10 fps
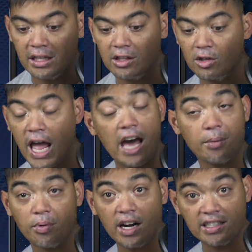learn how
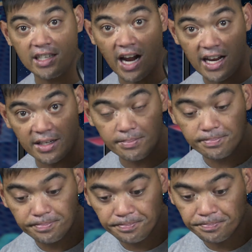to price an item,
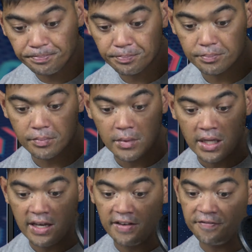
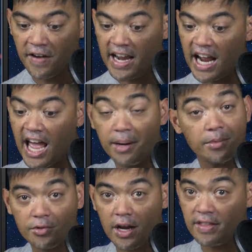find
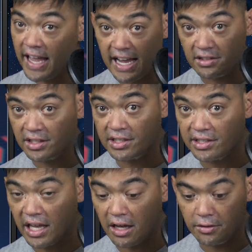items around the house to
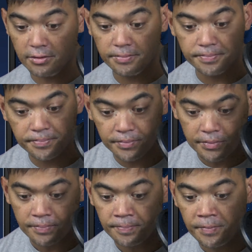sell,
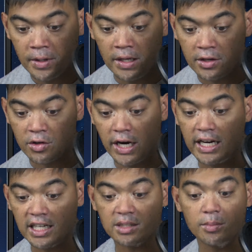
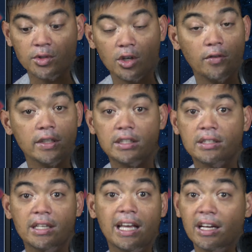great customer service
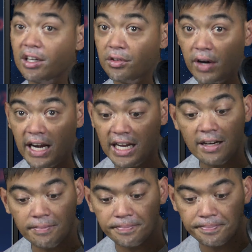to get a good
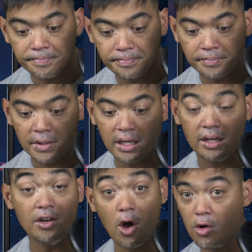rating,
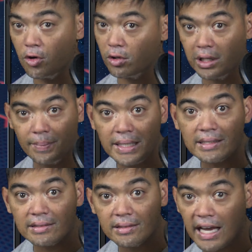know your
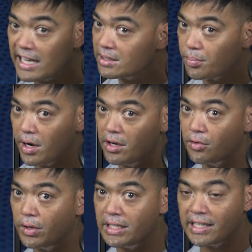limits as a brand
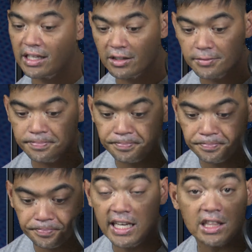new reseller,
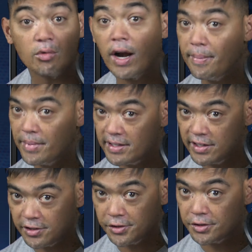get the right
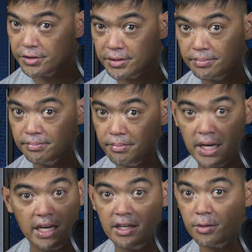materials,
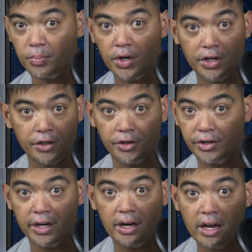meaning your printer
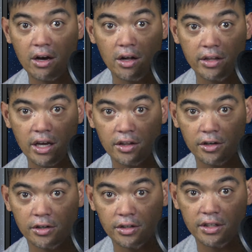and all the
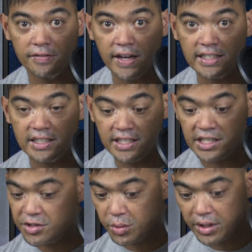other devices
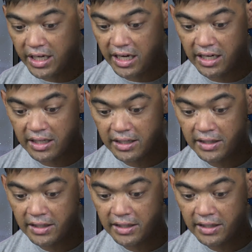that you will need,